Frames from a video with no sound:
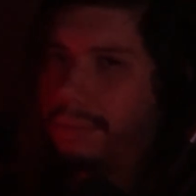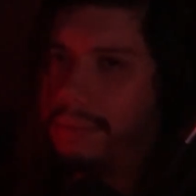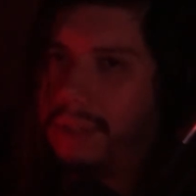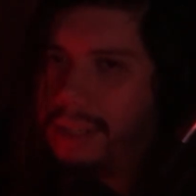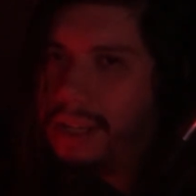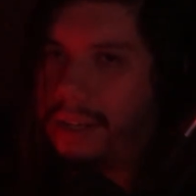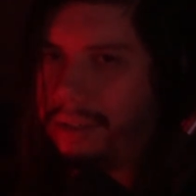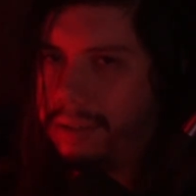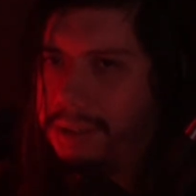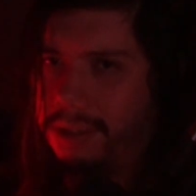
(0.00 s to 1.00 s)
Again,
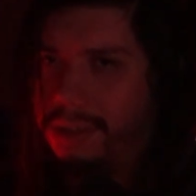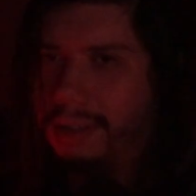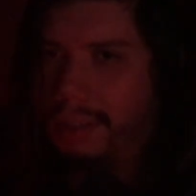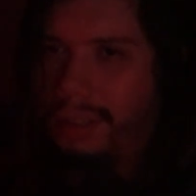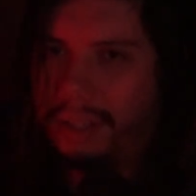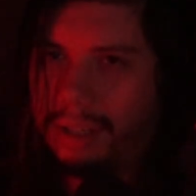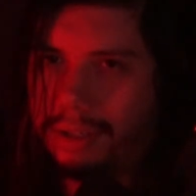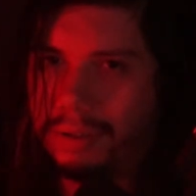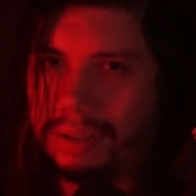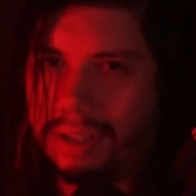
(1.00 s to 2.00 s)

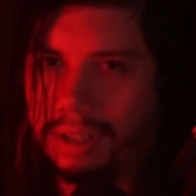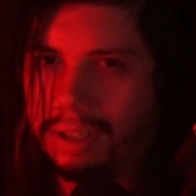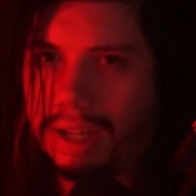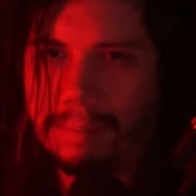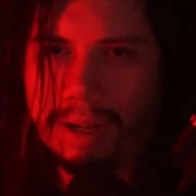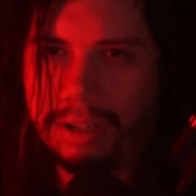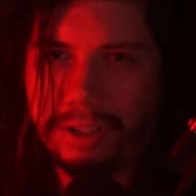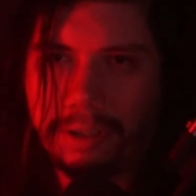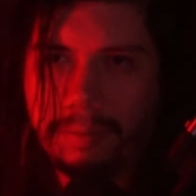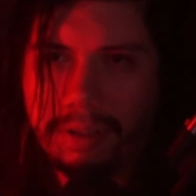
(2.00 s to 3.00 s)
interesting. I'm not
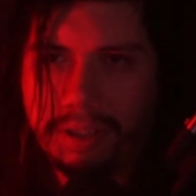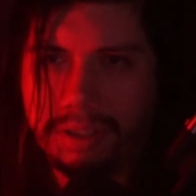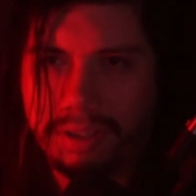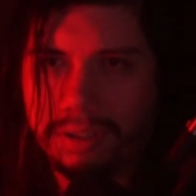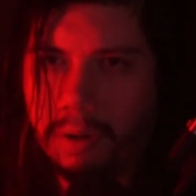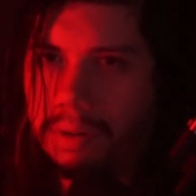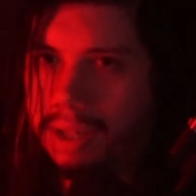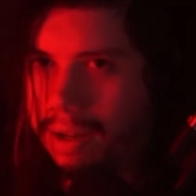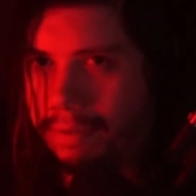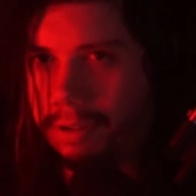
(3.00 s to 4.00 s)
sure what this is
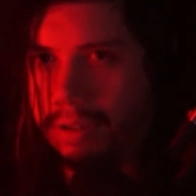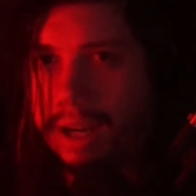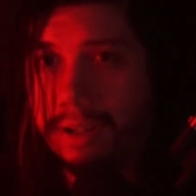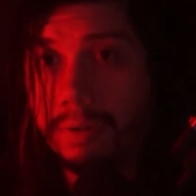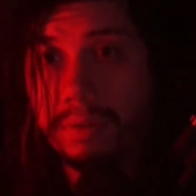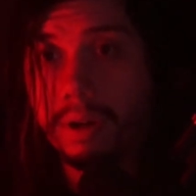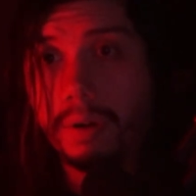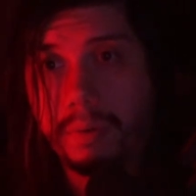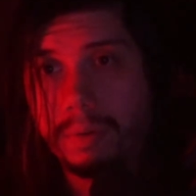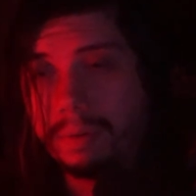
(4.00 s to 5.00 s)
going after. I don't know.